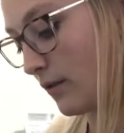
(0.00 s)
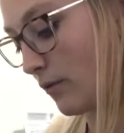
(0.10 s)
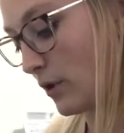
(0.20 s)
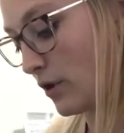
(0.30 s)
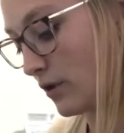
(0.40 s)

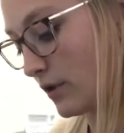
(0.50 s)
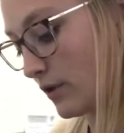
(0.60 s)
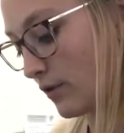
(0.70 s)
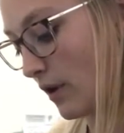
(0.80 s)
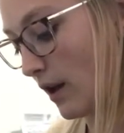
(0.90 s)
When you're
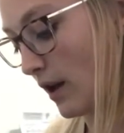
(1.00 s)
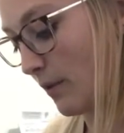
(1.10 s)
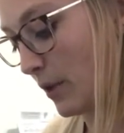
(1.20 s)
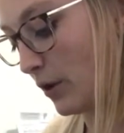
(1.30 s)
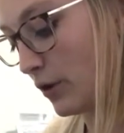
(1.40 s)

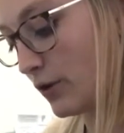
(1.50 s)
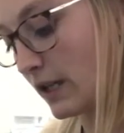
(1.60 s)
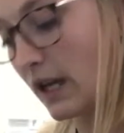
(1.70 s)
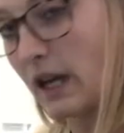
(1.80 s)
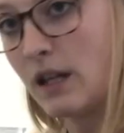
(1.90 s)

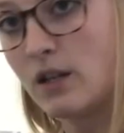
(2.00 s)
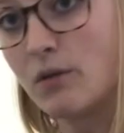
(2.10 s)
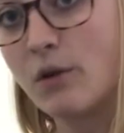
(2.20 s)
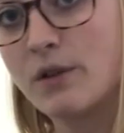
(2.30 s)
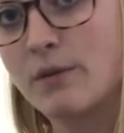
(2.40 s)
loosening it,
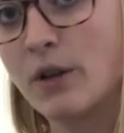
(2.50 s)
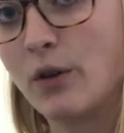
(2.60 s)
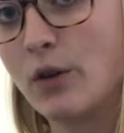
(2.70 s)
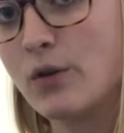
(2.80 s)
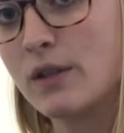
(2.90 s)
you always want to
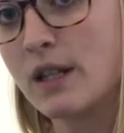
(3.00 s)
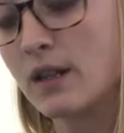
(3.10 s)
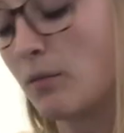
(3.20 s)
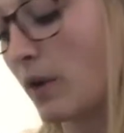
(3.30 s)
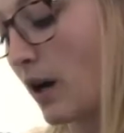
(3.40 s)
loosen
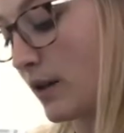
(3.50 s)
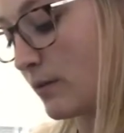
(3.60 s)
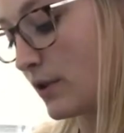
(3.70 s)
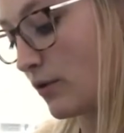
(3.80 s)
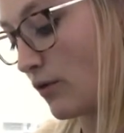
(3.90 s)
the
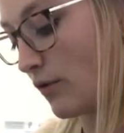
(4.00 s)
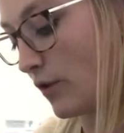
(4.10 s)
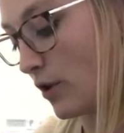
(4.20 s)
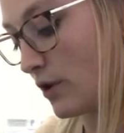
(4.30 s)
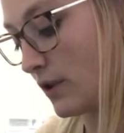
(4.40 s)
bottom screw
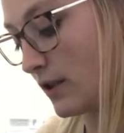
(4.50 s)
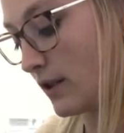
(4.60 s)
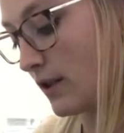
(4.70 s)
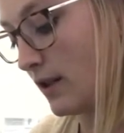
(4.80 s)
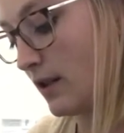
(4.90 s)
first.
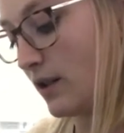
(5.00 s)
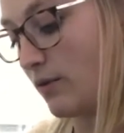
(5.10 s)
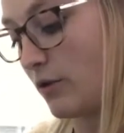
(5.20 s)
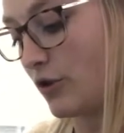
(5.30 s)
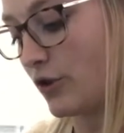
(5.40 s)

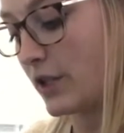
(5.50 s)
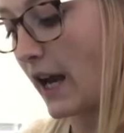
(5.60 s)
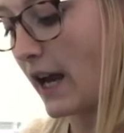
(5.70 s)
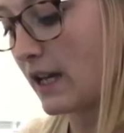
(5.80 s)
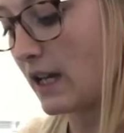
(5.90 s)
When you're
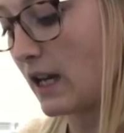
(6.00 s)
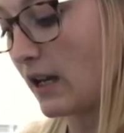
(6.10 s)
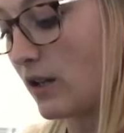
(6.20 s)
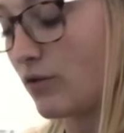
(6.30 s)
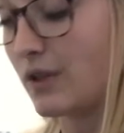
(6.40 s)

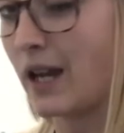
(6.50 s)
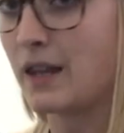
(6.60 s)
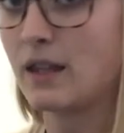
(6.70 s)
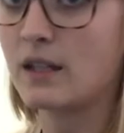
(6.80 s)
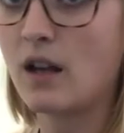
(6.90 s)
tightening, you
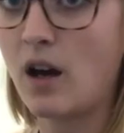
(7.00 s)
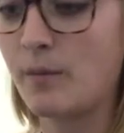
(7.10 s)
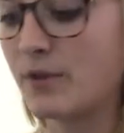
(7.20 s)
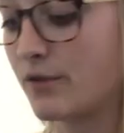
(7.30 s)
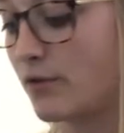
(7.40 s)
tighten the top
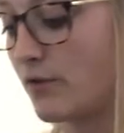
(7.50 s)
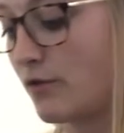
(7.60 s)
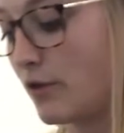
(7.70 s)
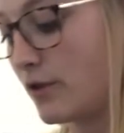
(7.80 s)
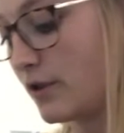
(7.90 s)
screw
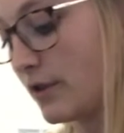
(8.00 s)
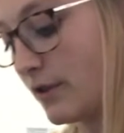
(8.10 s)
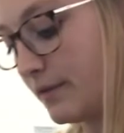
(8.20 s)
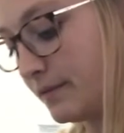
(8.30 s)
first.